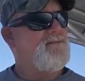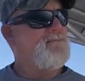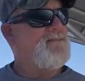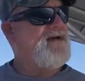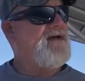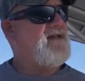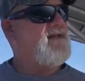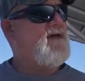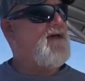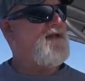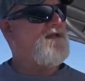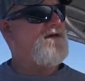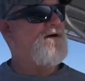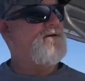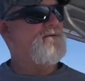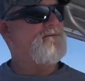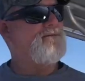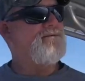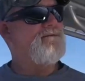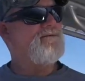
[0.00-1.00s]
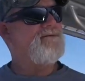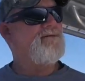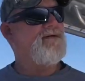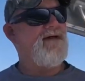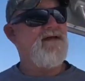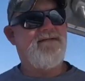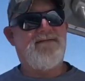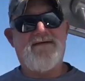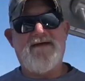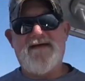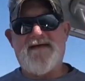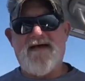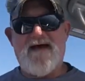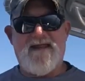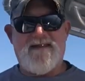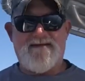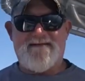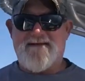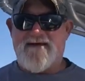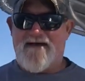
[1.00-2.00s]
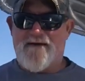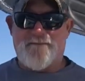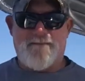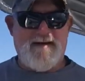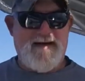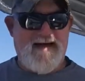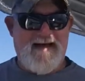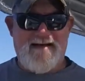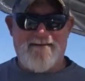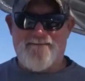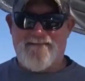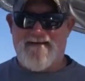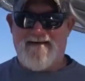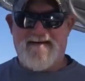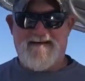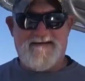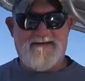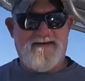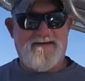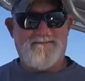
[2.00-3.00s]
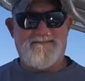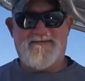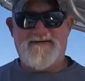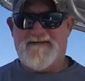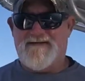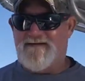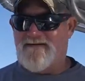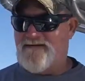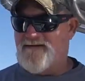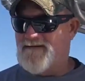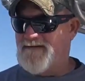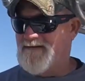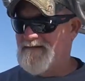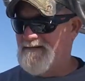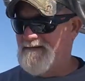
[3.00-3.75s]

Man, they know, they got it down pat, man, I'm telling you.